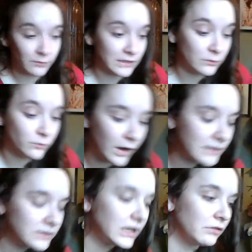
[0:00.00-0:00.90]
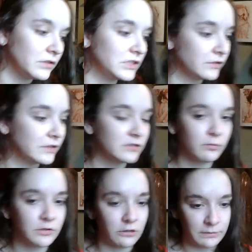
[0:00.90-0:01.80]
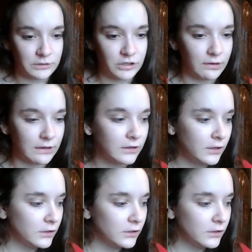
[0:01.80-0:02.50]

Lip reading: I really want out of the series, which I'll be showing.